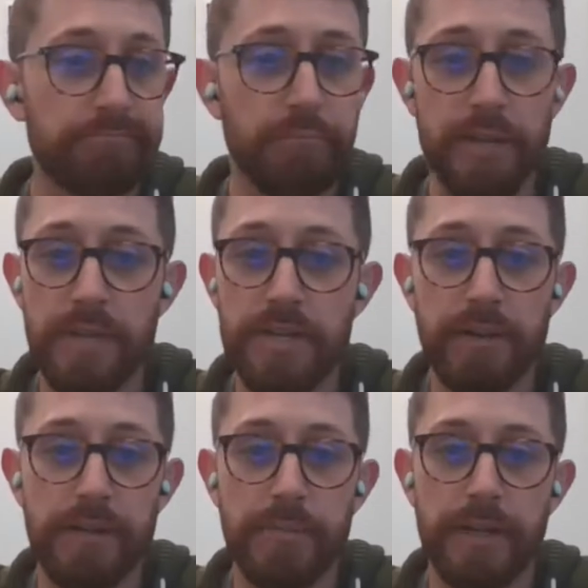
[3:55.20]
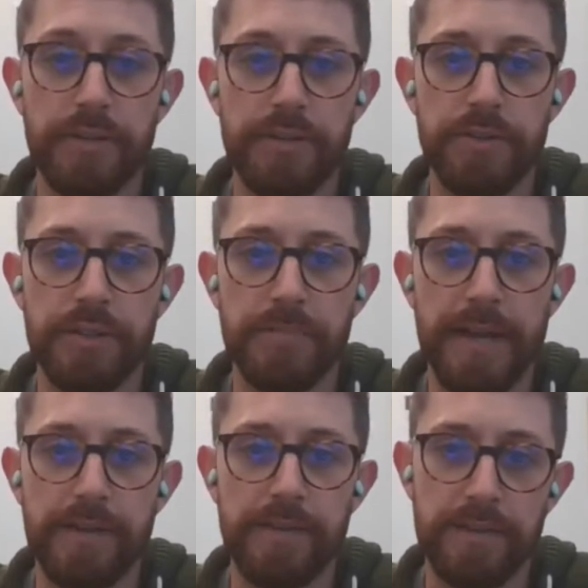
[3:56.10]
pretty much everybody, juniors,
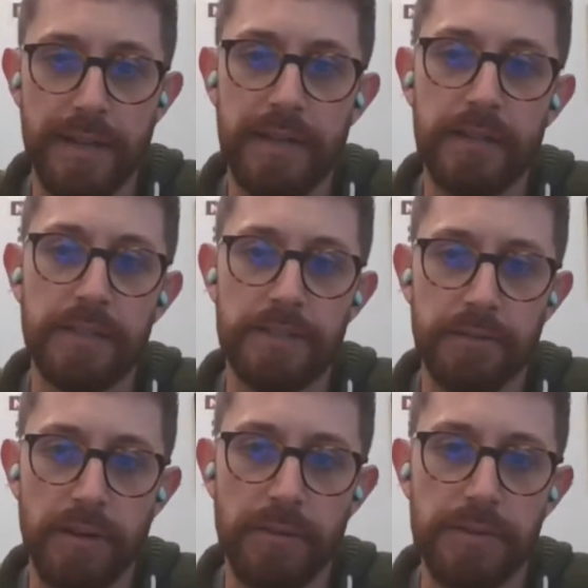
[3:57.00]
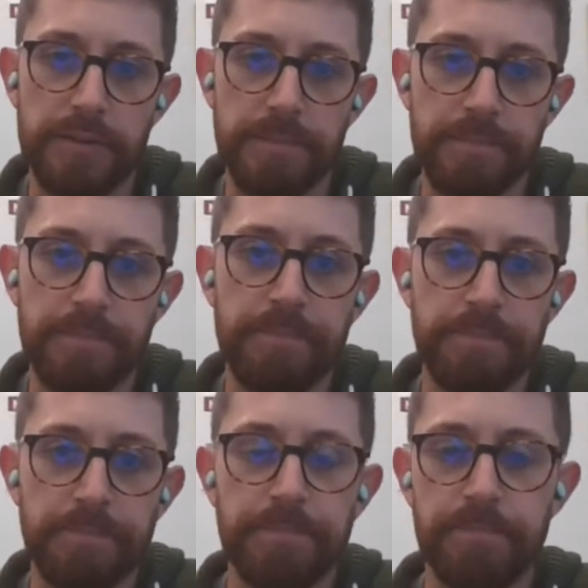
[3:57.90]
masters, and collegiate rowers.
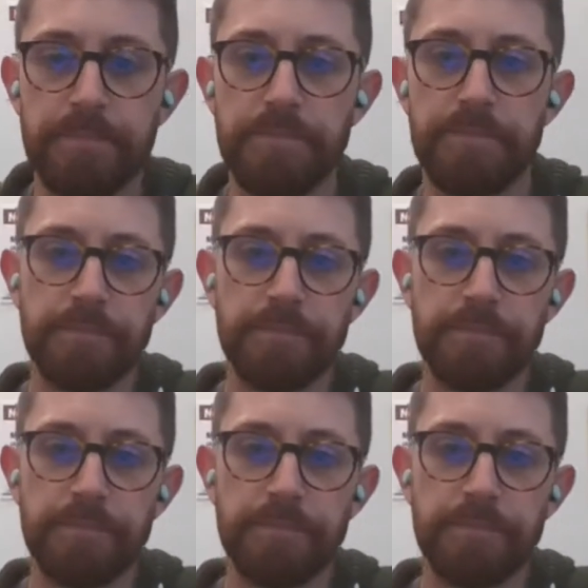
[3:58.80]
And